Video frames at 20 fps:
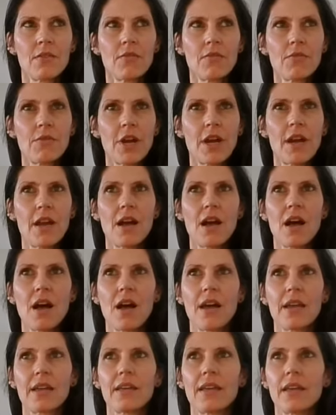where
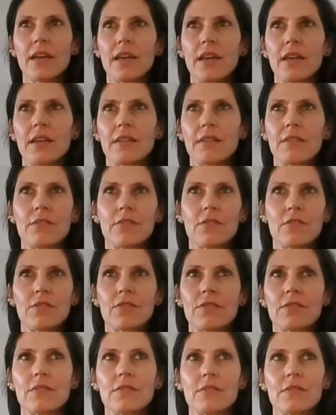I can
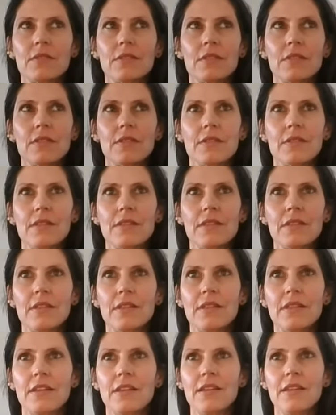
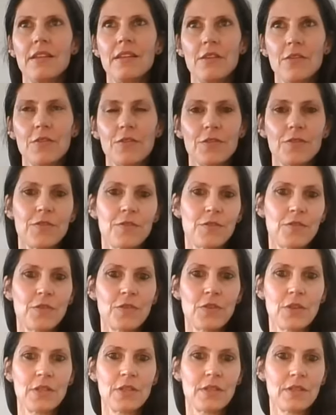live
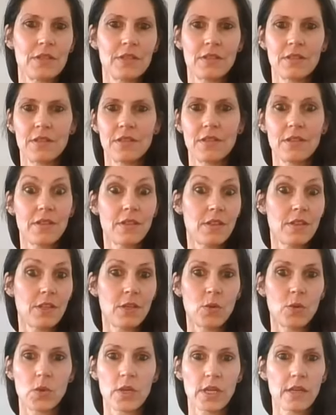the
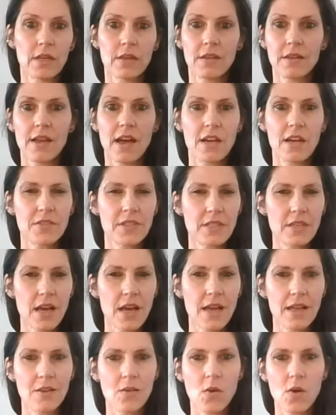yogic
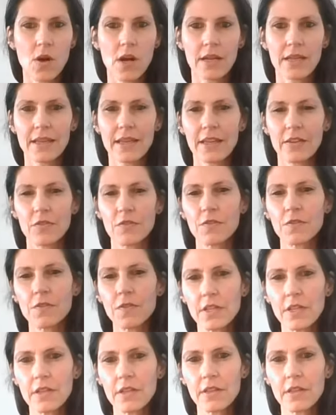lifestyle or can
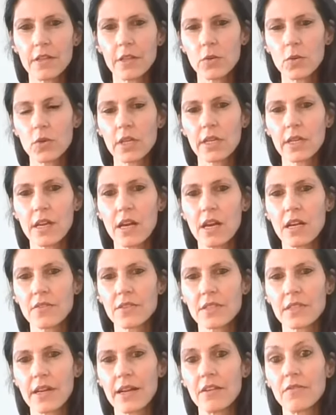feel the yogic
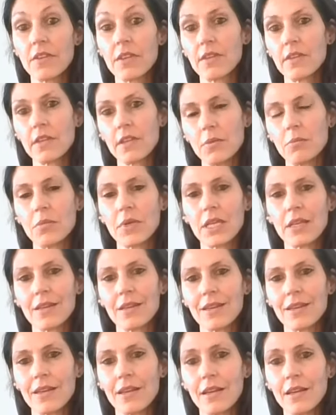lifestyle within
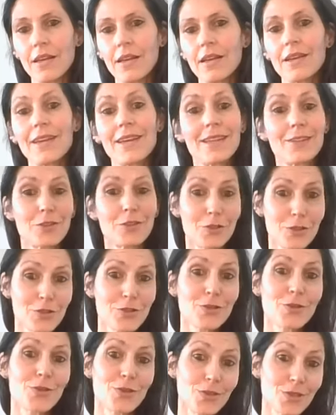me and
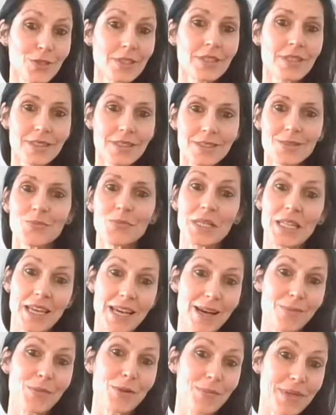also
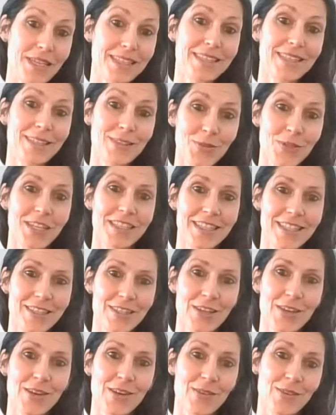become a better yoga
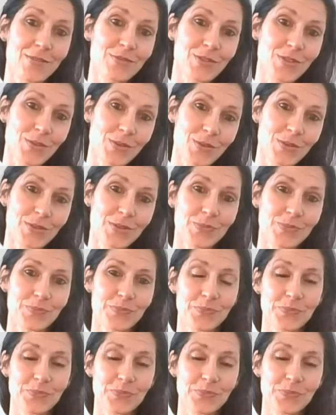teacher, of course.